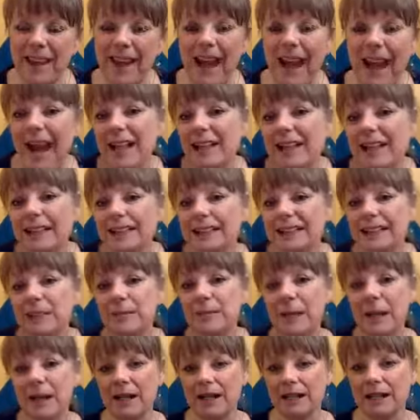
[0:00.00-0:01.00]
And then sit
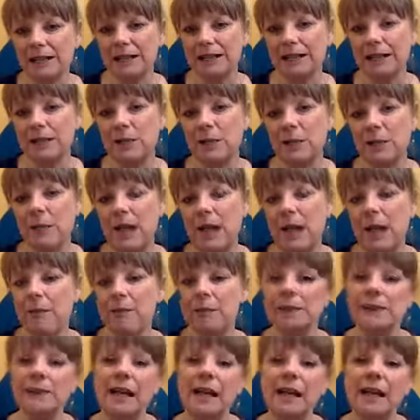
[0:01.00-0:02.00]
back and see what
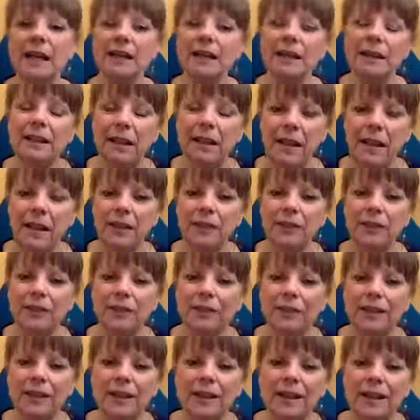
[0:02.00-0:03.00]
happens, and let your
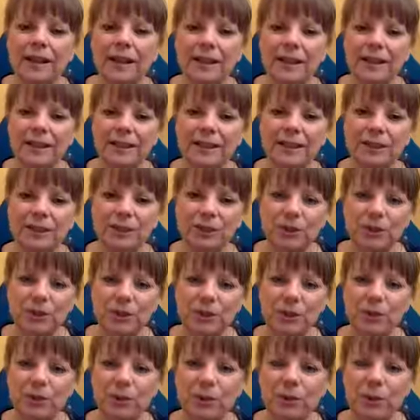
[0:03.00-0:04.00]
clients
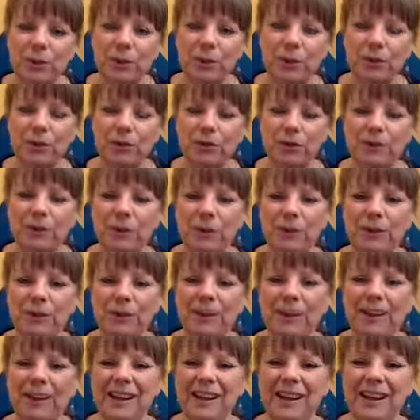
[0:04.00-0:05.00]
do the work for you.
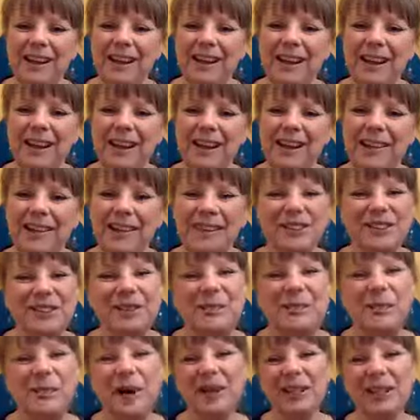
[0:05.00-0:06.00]
So
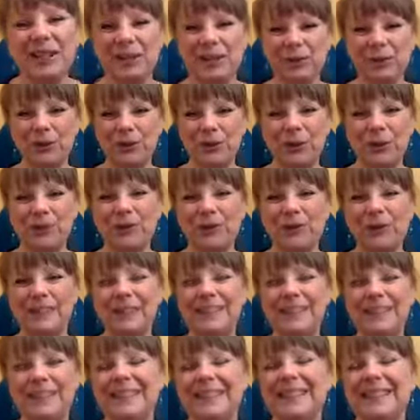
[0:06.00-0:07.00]
my story
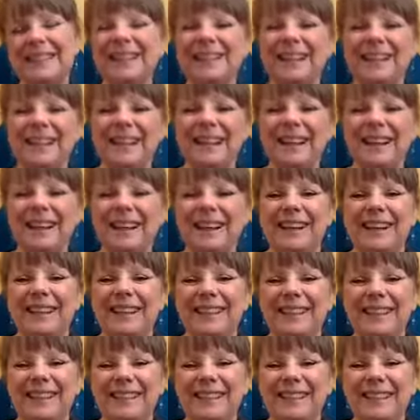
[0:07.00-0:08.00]
was,
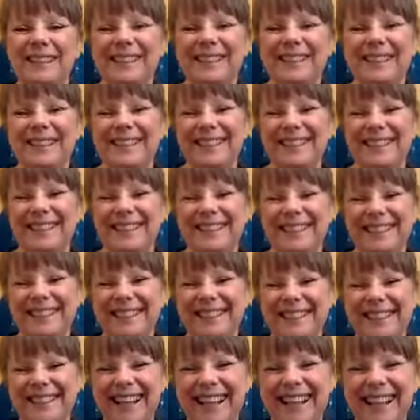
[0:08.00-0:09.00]
uh,
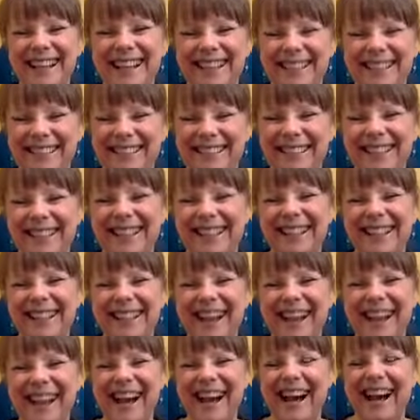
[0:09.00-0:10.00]

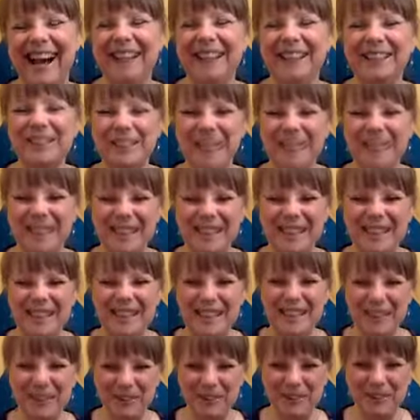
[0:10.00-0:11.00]
I started a
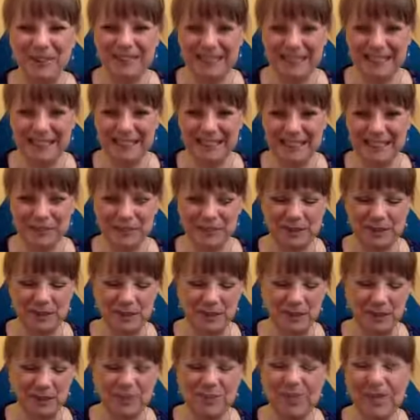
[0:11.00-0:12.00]
few systems
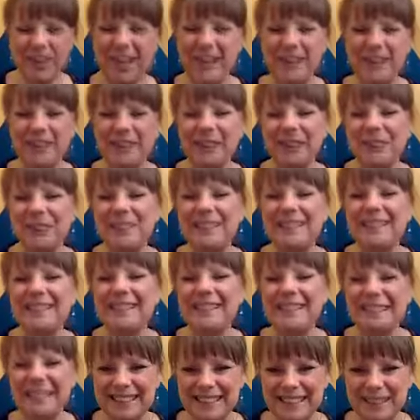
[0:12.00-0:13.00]
and I trained in
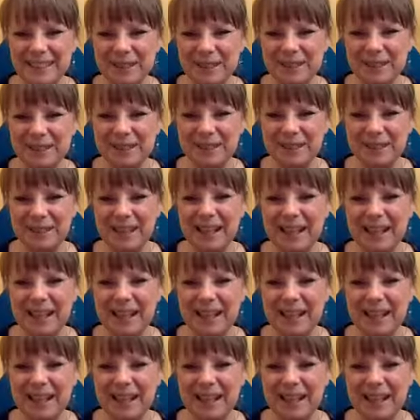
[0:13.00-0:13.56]
SIPs,